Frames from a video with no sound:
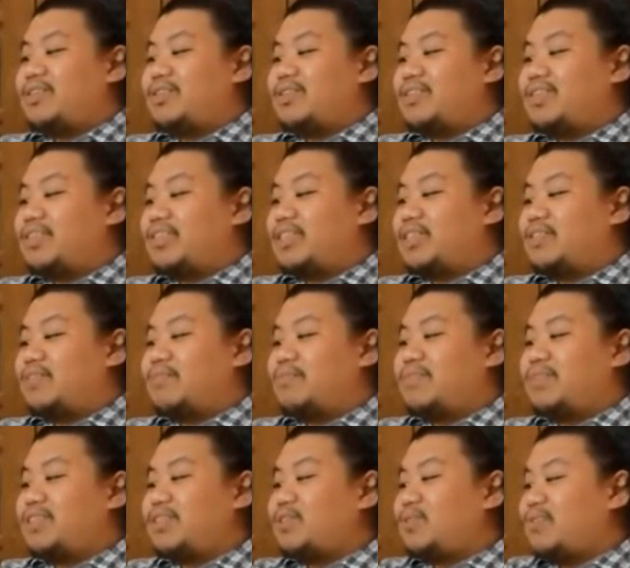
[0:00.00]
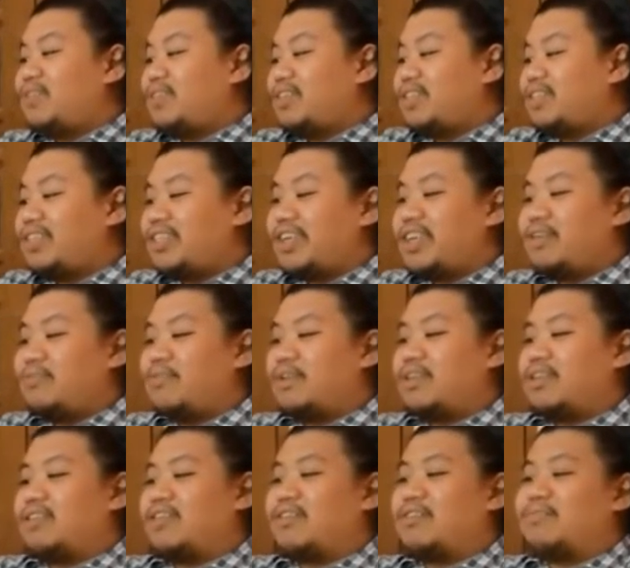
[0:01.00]
you this BizWatch
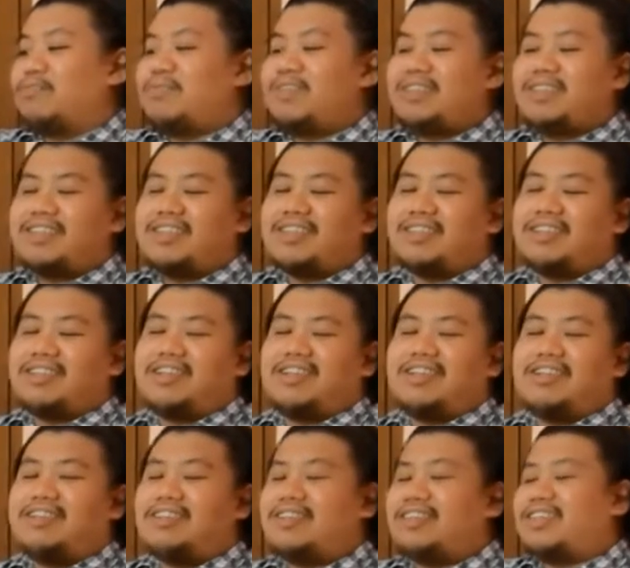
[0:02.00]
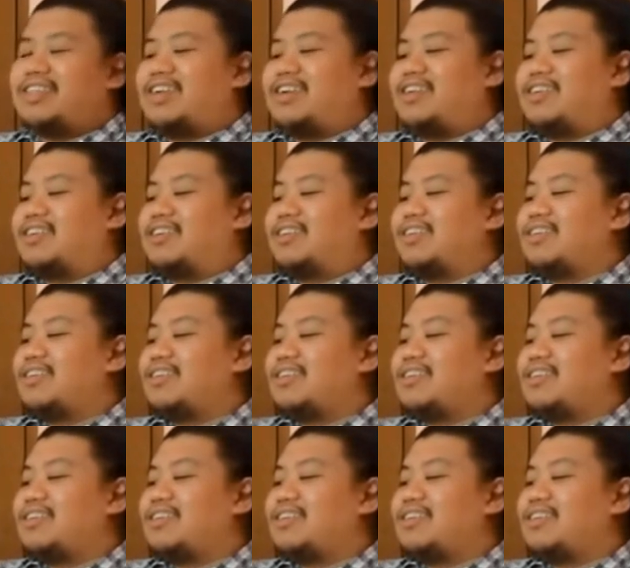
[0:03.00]
segment on Business and Leisure Channel.